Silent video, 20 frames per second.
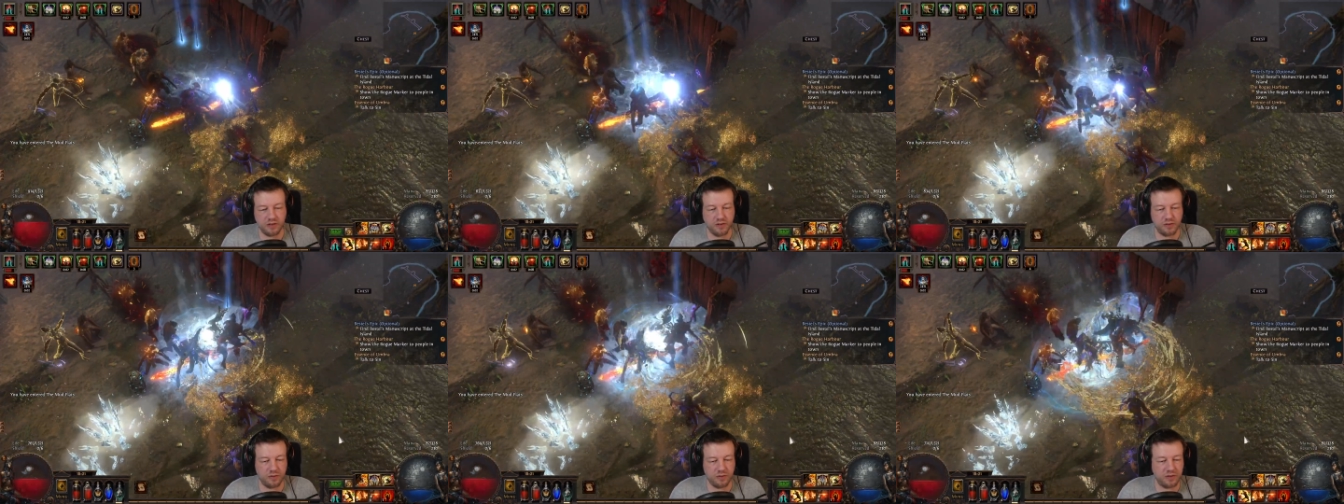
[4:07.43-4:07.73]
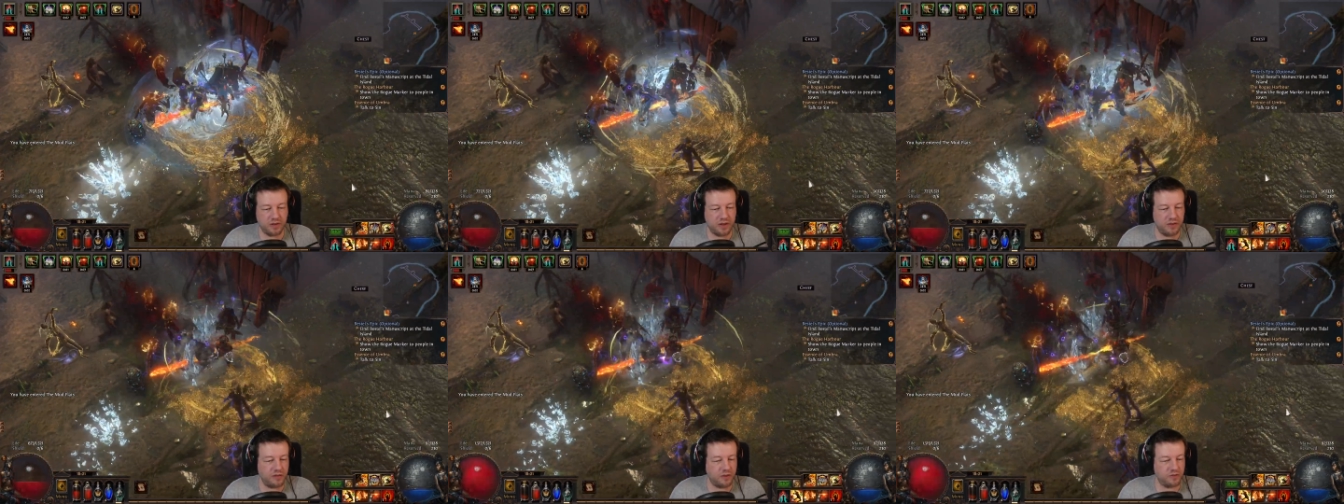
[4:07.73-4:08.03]

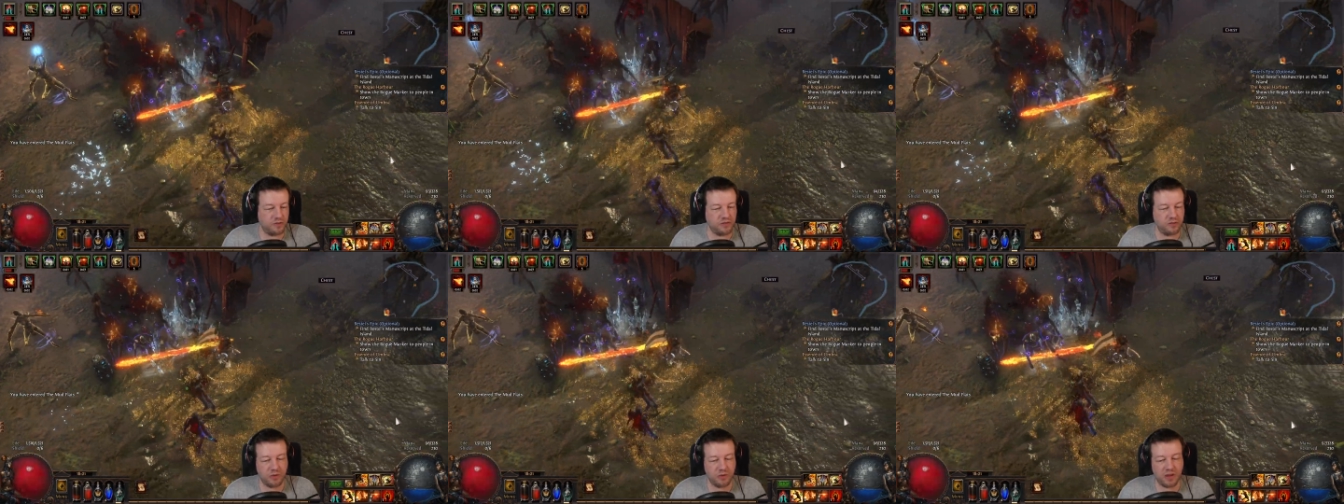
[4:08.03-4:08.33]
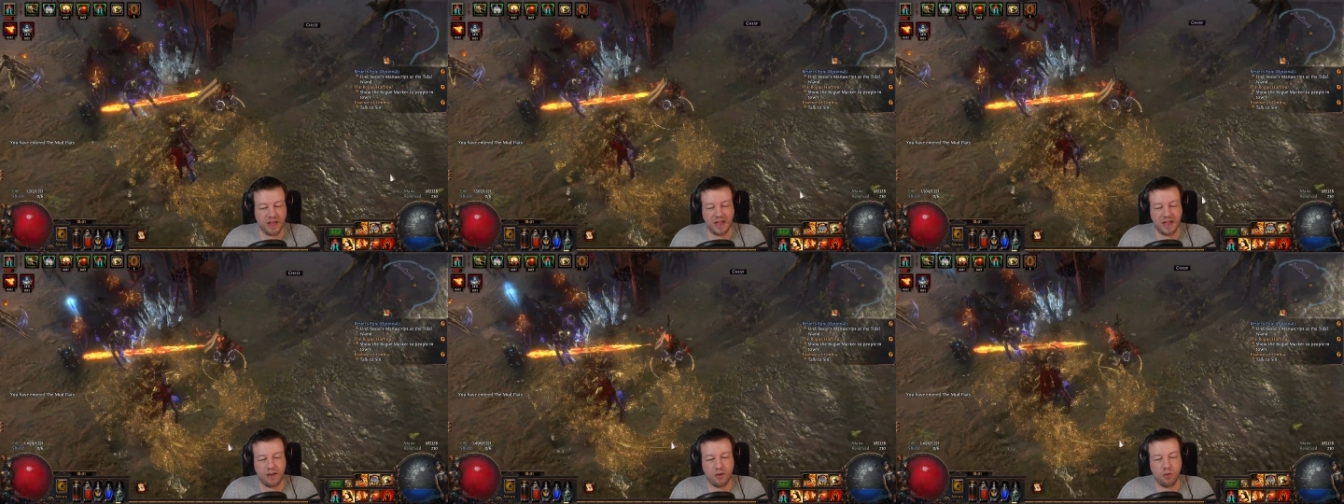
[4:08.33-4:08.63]
Let's get those as well.
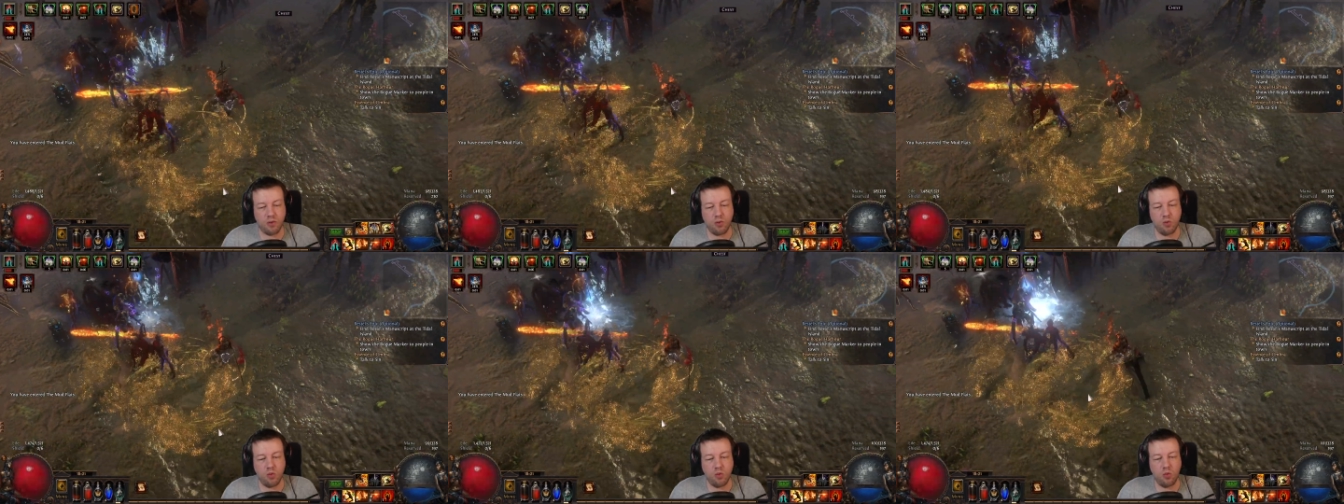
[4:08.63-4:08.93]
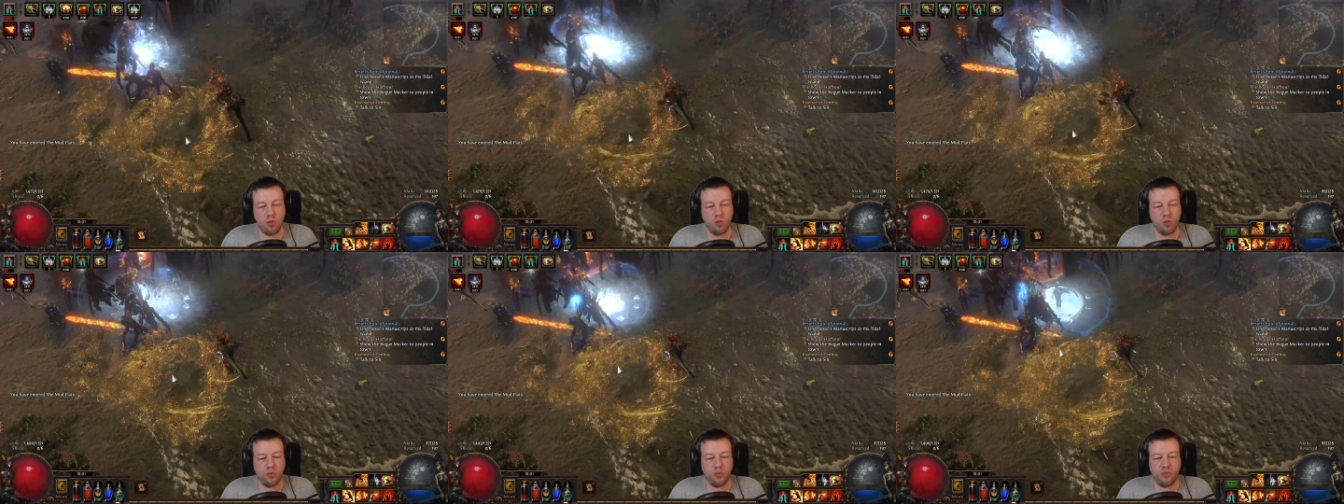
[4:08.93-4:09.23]

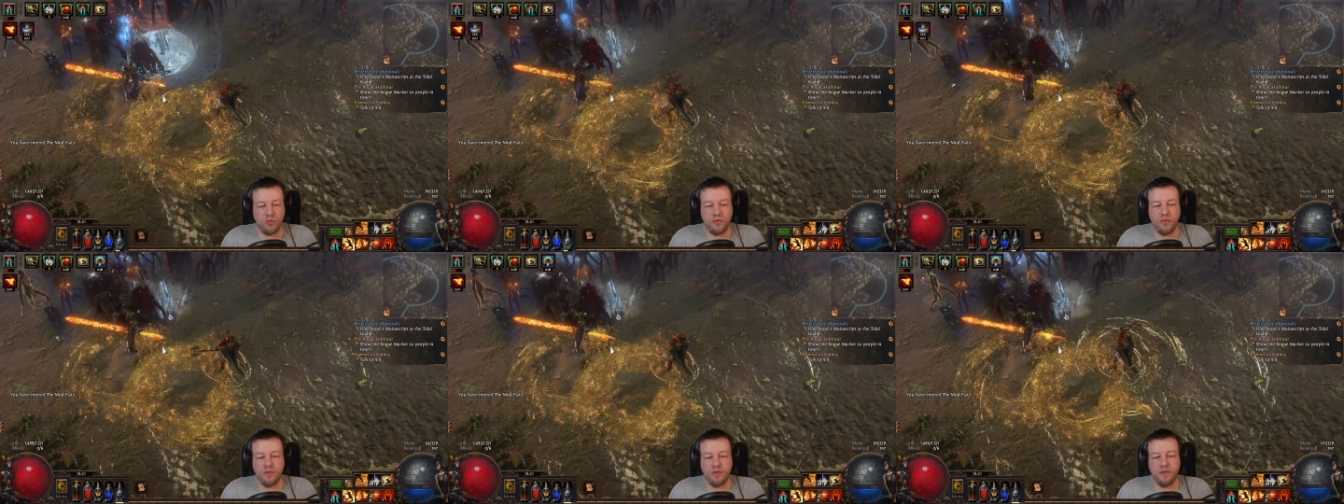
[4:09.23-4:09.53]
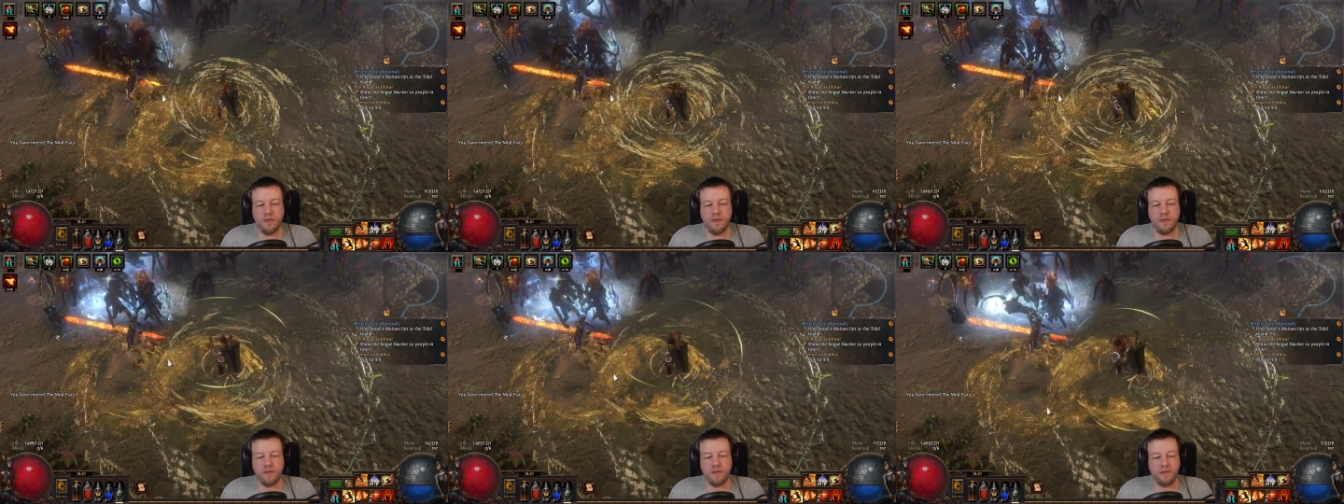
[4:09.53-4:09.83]
Ow!
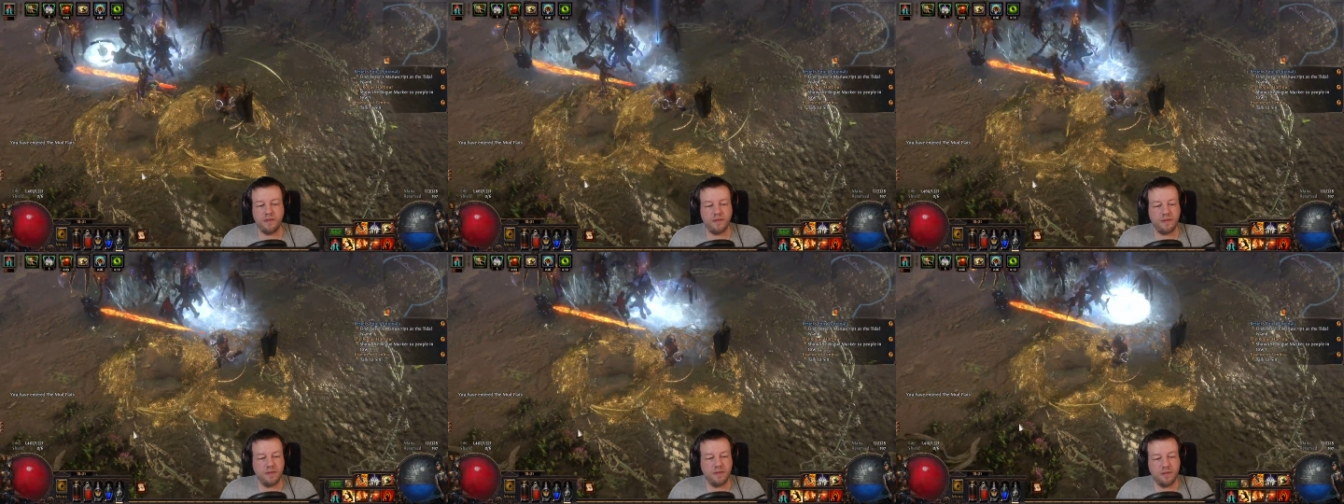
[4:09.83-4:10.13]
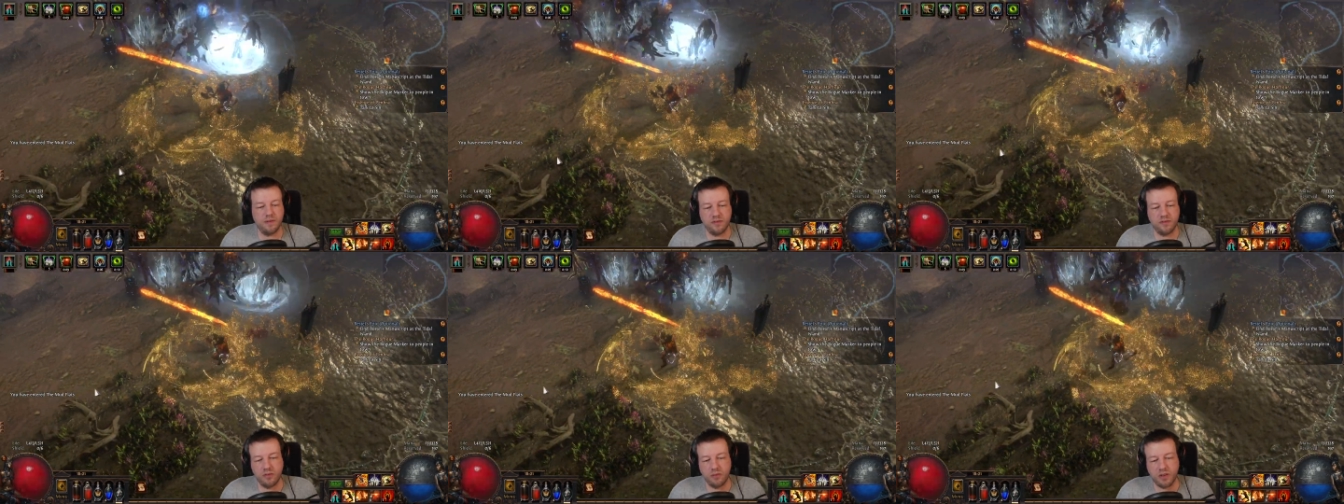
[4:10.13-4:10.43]

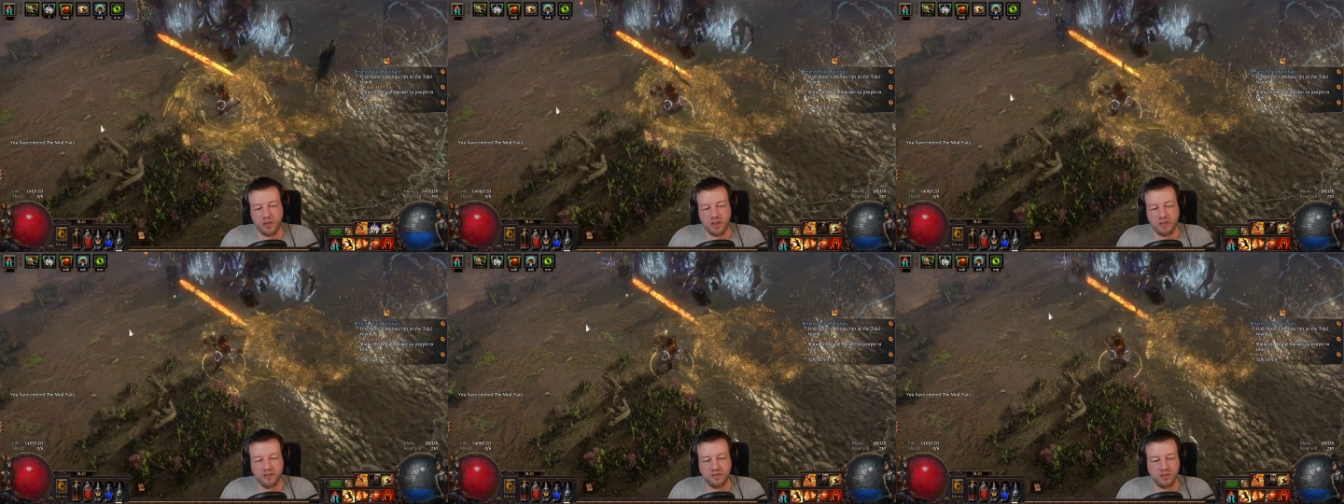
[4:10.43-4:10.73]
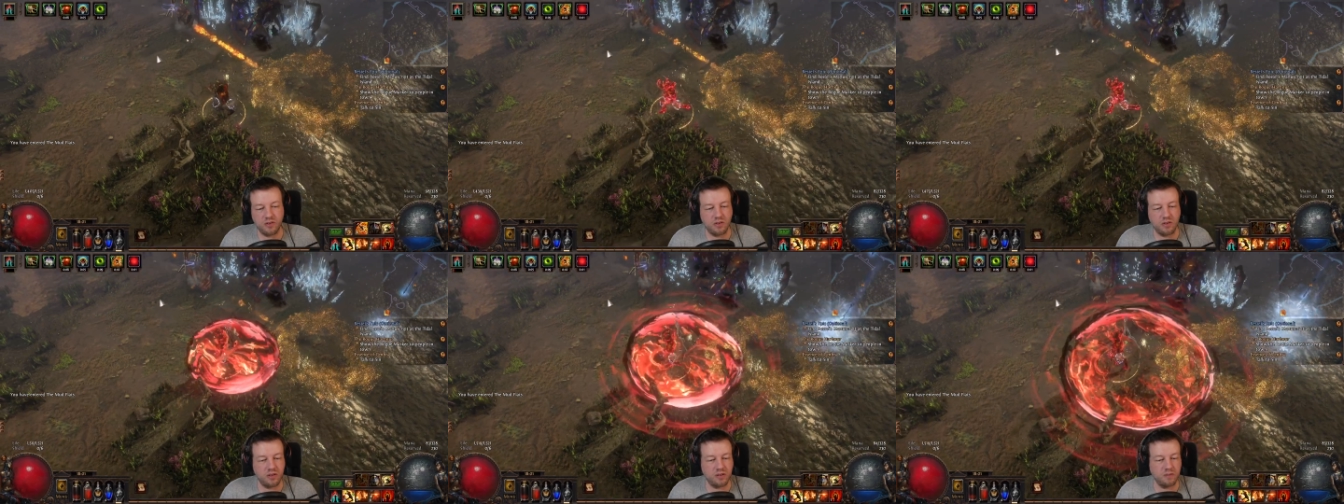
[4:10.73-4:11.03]
Something is
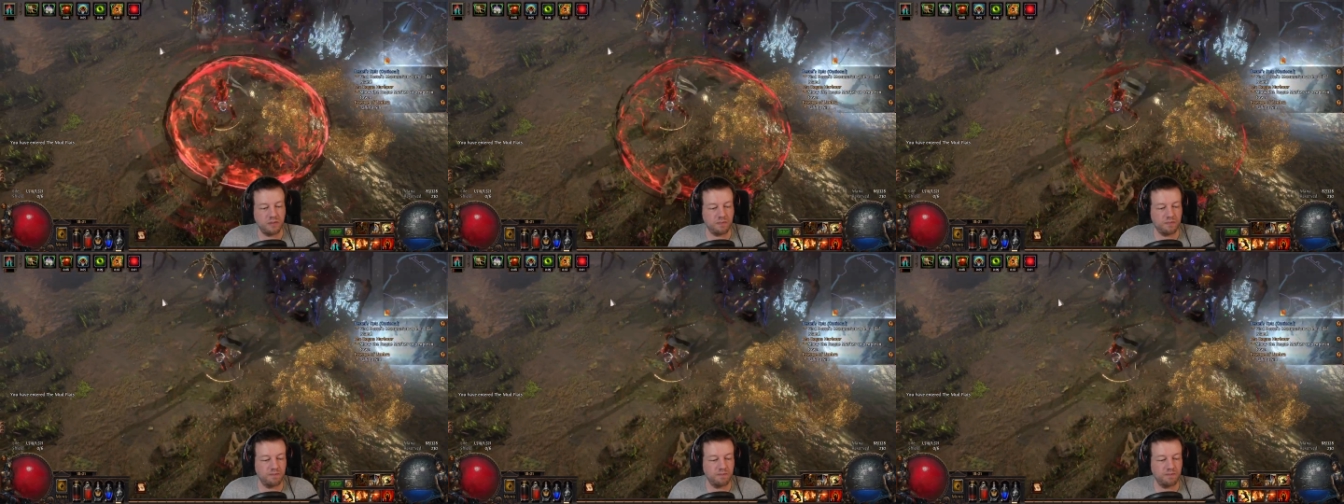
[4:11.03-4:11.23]
hurting.